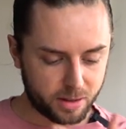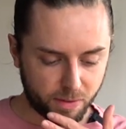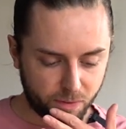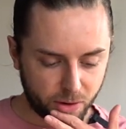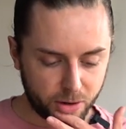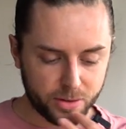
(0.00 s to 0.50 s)
The
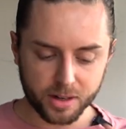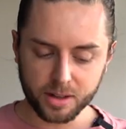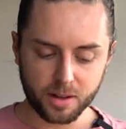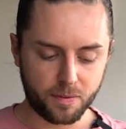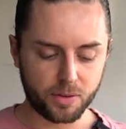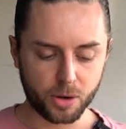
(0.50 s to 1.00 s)
food and
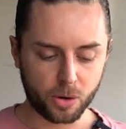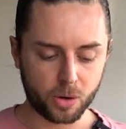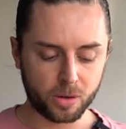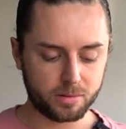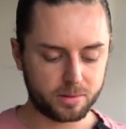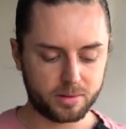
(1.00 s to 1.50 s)
the
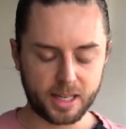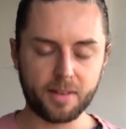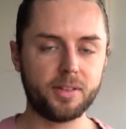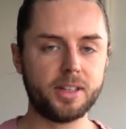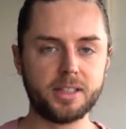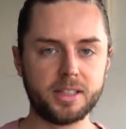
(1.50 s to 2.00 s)
fuel,
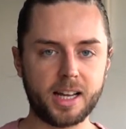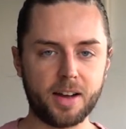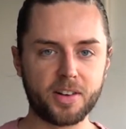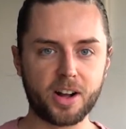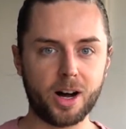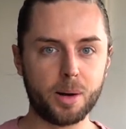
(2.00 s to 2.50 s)
definitely didn't have
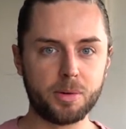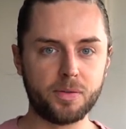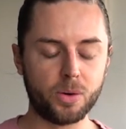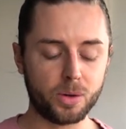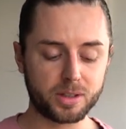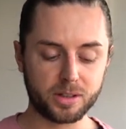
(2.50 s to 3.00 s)
a car
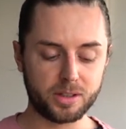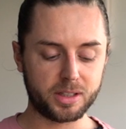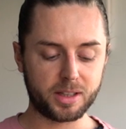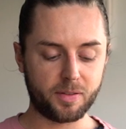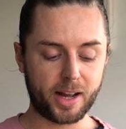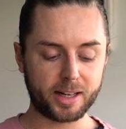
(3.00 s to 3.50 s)
before. So
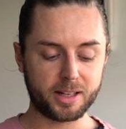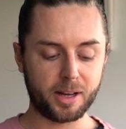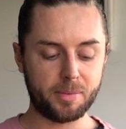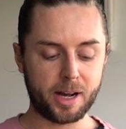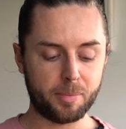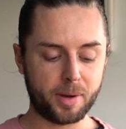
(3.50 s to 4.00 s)
just the fact that
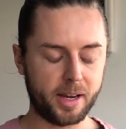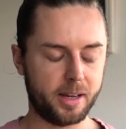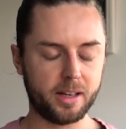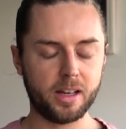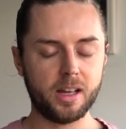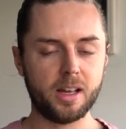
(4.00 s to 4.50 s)
I'm now
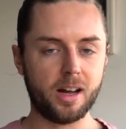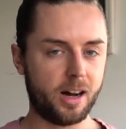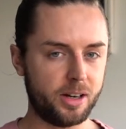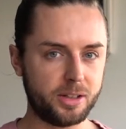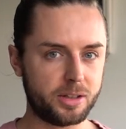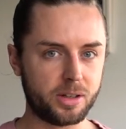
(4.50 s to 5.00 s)
paying
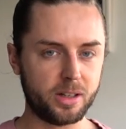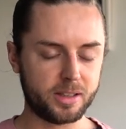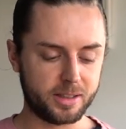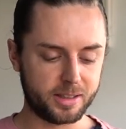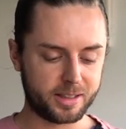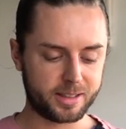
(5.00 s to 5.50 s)

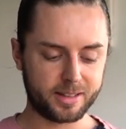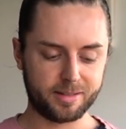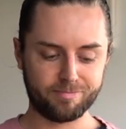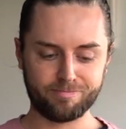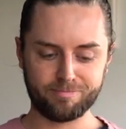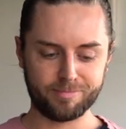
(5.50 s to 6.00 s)
$100
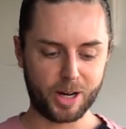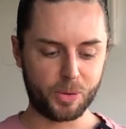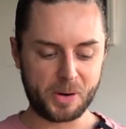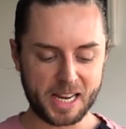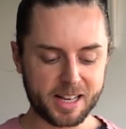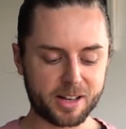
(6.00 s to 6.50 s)
a
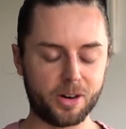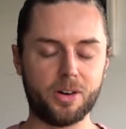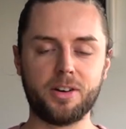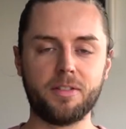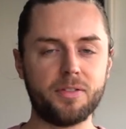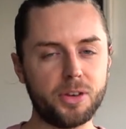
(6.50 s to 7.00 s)
week
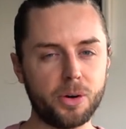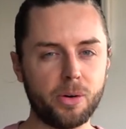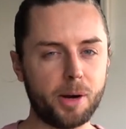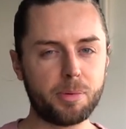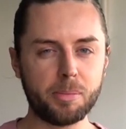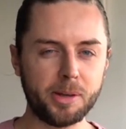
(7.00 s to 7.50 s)
on fuel,
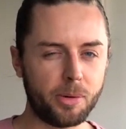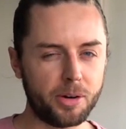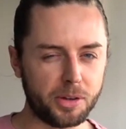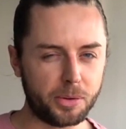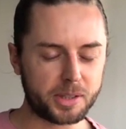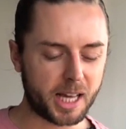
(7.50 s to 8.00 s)
I probably
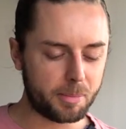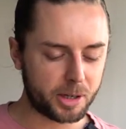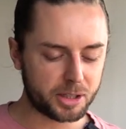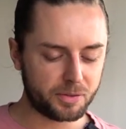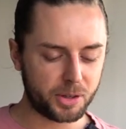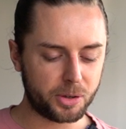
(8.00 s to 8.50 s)
won't use that
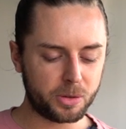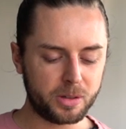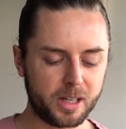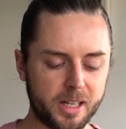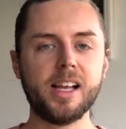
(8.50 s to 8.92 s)
much fuel.